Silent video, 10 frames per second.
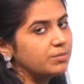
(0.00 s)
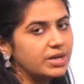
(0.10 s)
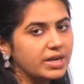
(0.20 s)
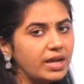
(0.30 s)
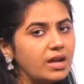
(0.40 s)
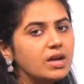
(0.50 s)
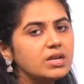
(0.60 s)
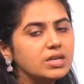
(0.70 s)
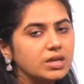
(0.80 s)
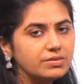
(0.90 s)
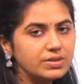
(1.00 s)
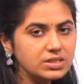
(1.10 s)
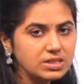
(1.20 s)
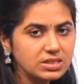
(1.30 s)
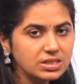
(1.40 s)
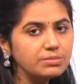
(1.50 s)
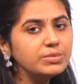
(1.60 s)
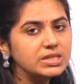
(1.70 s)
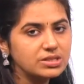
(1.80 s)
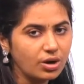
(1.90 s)
but a nervous system
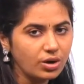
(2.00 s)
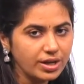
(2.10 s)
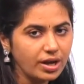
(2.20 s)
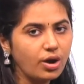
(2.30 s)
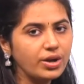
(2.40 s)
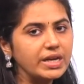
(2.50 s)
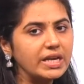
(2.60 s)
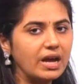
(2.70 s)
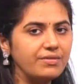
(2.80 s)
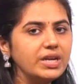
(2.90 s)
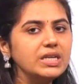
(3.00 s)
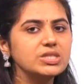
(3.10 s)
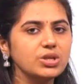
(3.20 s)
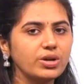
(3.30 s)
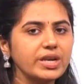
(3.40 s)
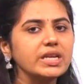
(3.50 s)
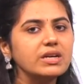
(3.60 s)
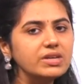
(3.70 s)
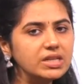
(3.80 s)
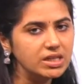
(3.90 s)
disorder, or it have a disorder in
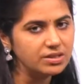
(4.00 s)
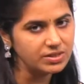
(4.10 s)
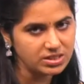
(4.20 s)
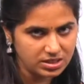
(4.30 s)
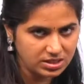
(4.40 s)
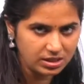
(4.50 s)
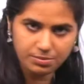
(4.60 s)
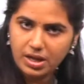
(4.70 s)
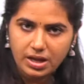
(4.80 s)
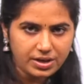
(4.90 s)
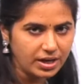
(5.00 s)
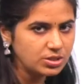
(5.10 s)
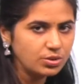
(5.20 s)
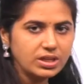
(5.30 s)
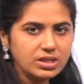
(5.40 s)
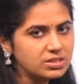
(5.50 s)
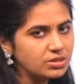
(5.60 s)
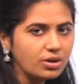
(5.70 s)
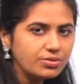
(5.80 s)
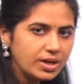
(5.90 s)
our nervous system, right? So it is
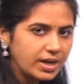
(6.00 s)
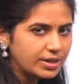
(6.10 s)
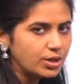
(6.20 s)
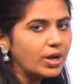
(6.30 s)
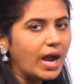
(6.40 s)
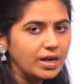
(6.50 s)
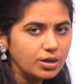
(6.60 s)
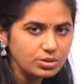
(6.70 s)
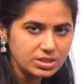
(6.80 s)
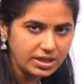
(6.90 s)
not related to adenosine